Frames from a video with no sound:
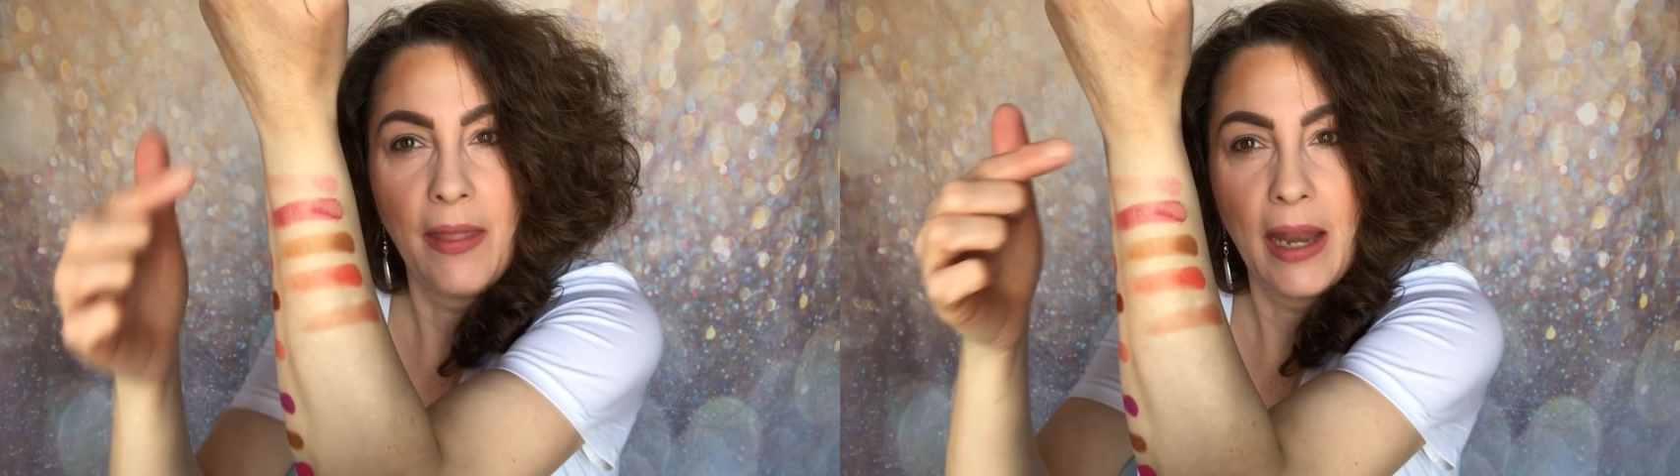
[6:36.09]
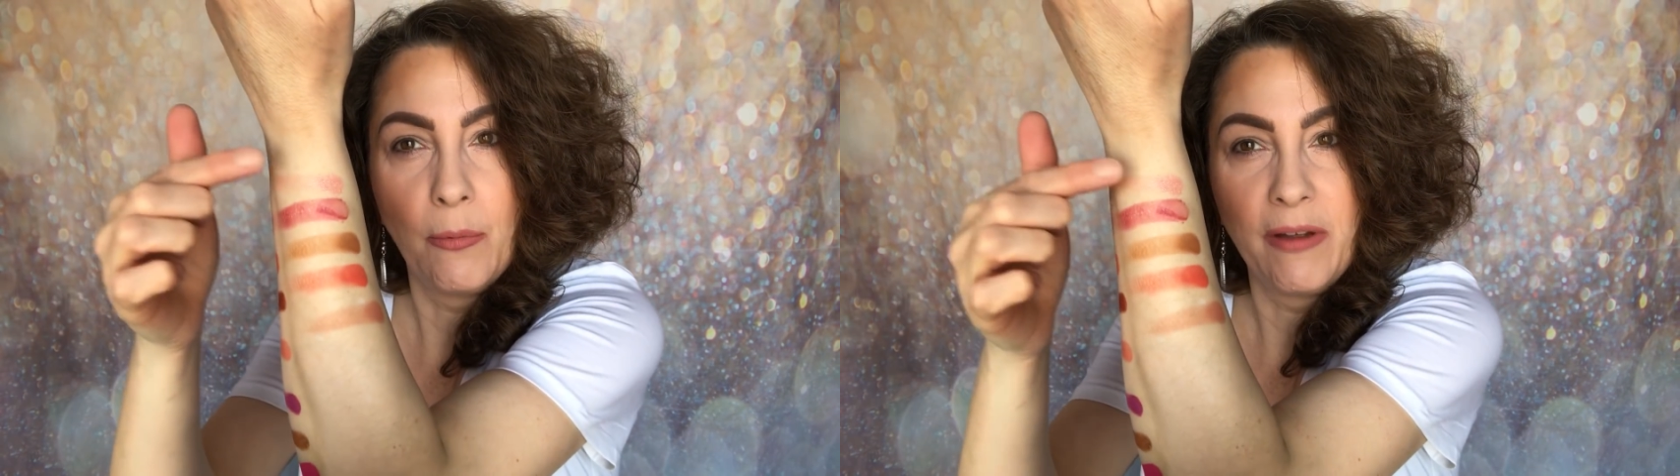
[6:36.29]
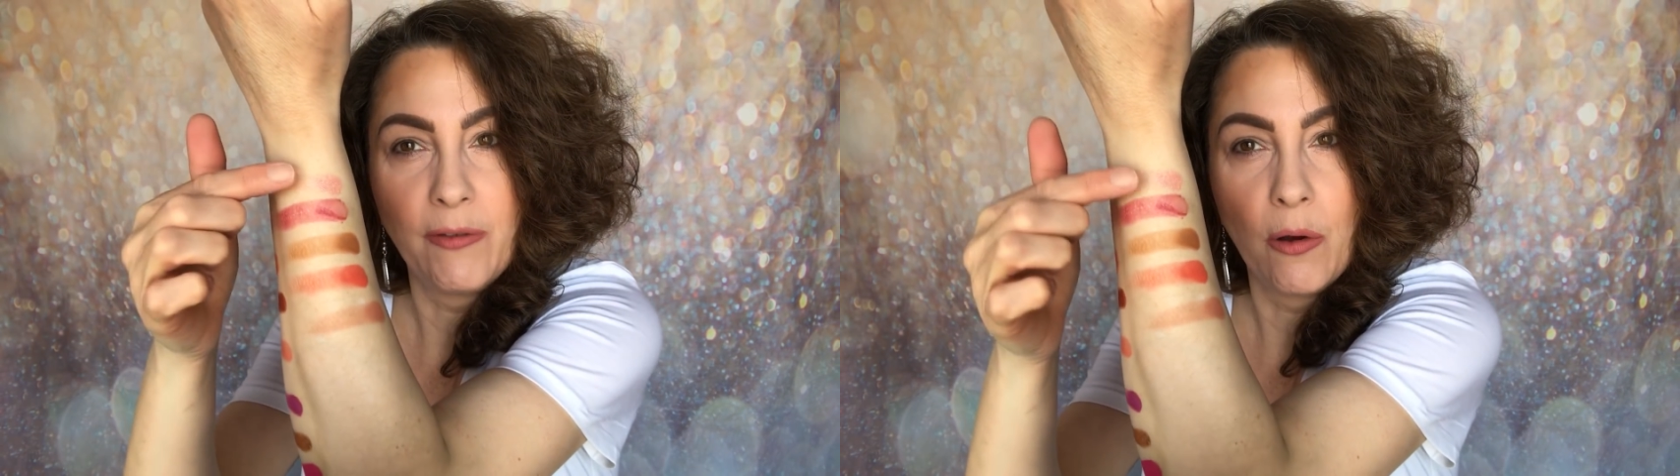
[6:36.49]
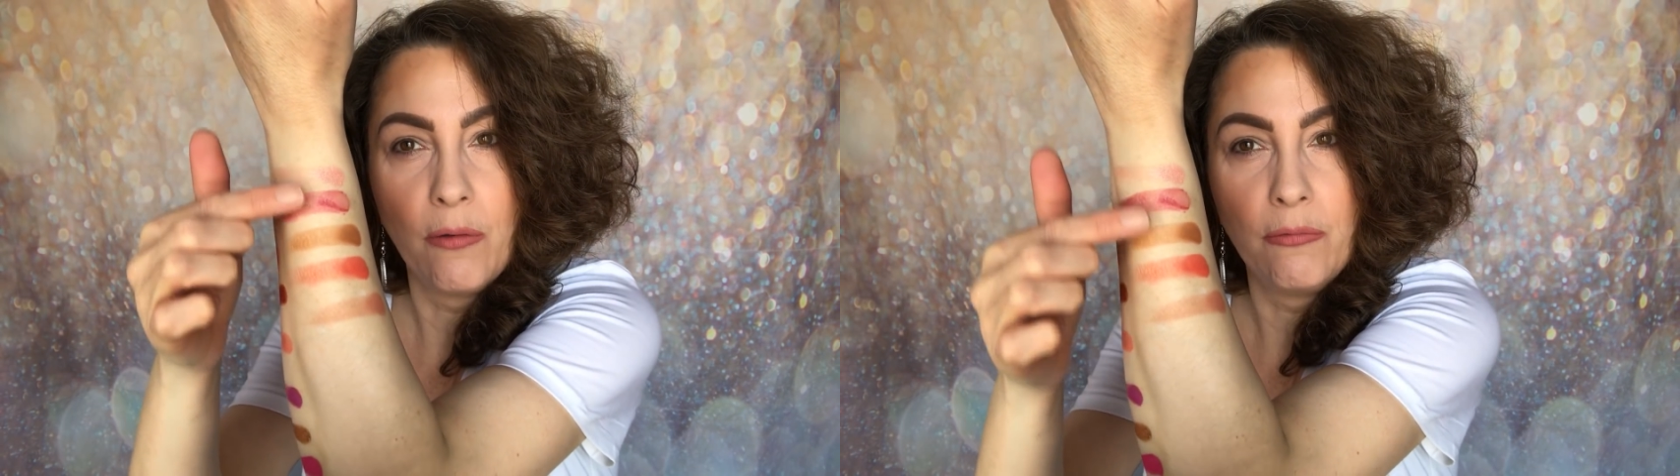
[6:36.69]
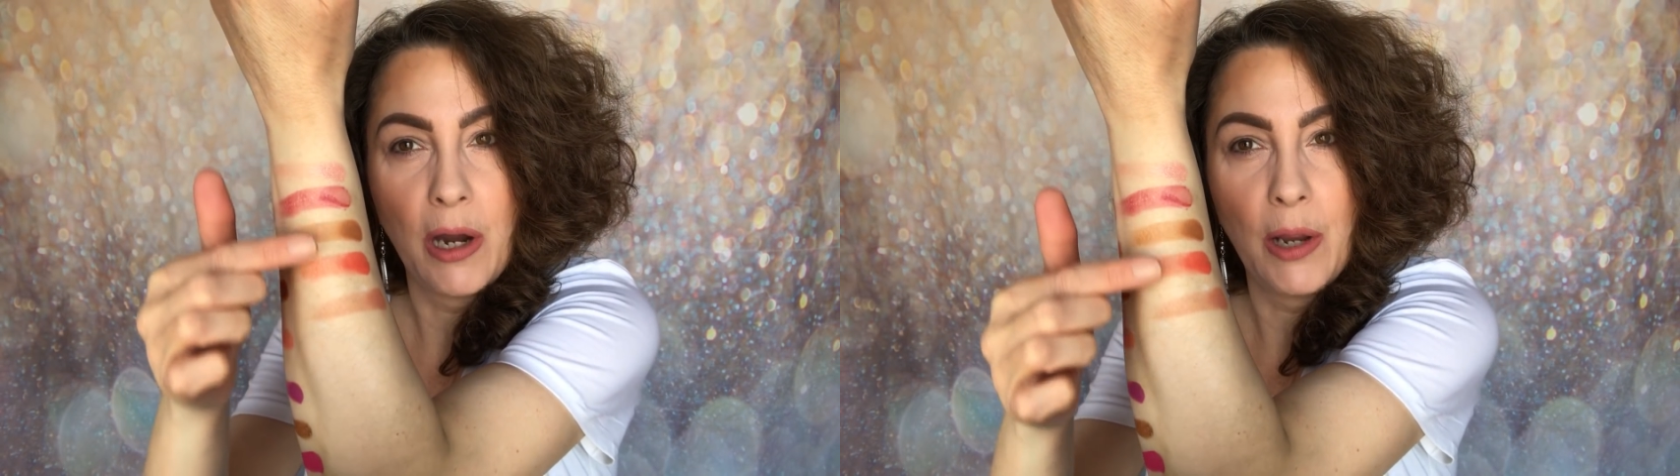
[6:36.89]
then we've
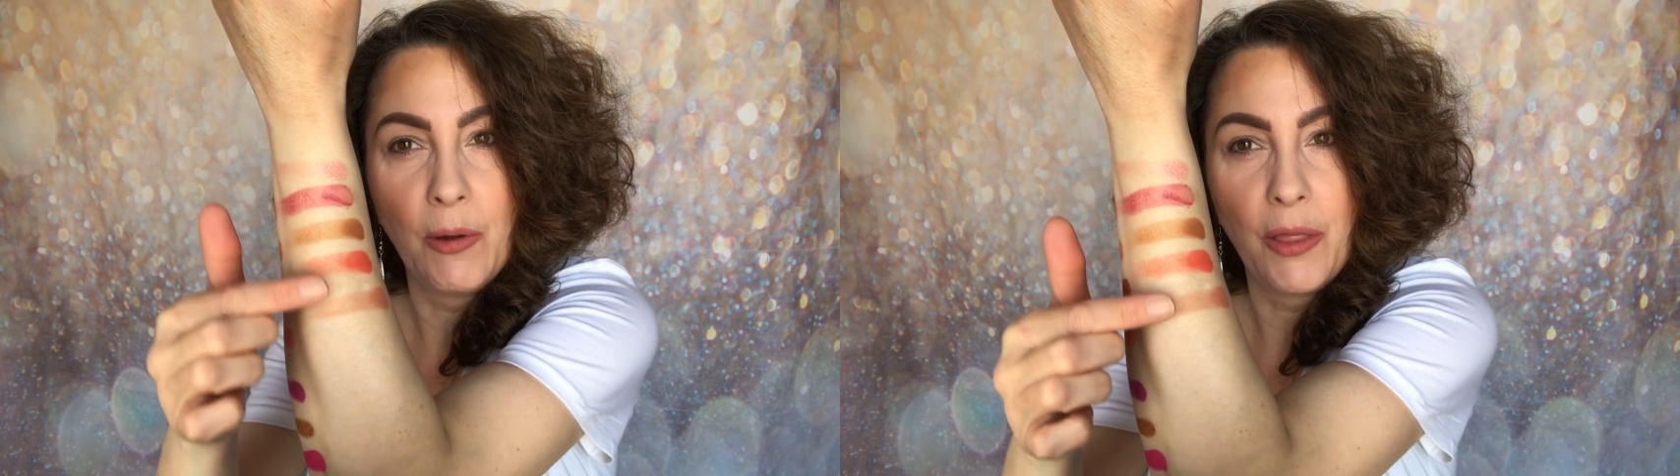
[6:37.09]
got row